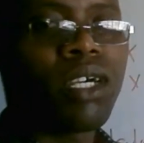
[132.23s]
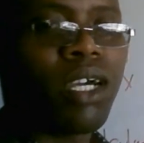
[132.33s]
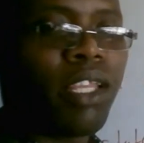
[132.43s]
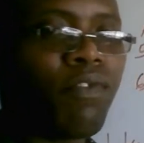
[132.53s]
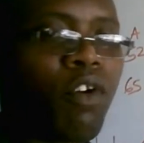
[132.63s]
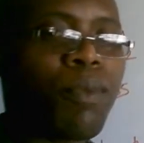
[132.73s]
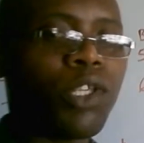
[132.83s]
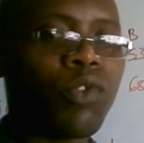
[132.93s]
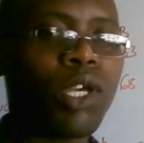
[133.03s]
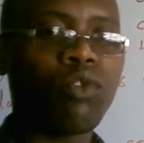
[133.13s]
the formula is
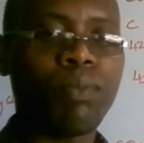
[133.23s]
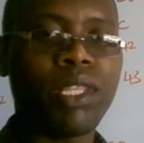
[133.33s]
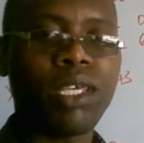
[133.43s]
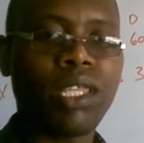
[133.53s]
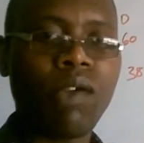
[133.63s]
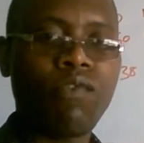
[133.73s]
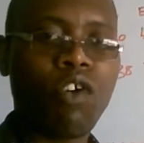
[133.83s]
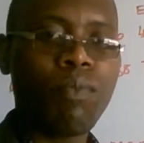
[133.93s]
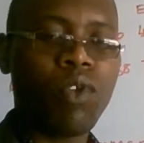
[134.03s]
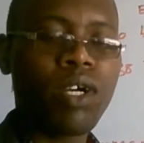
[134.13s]
going to be the same
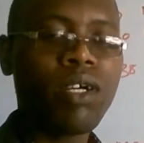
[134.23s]
formula.